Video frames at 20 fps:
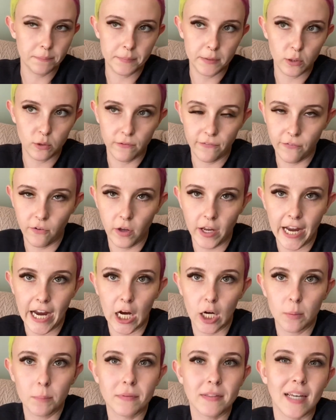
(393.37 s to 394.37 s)
beautiful
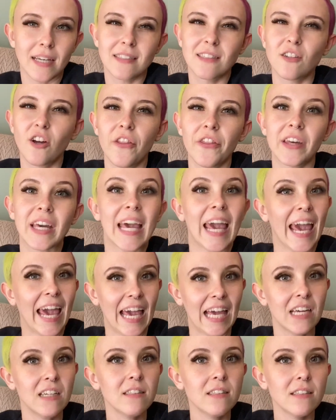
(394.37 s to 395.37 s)
hair, but that's not the
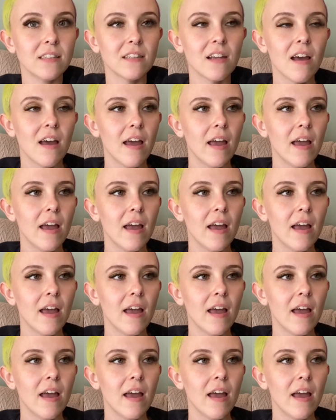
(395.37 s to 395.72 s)
case.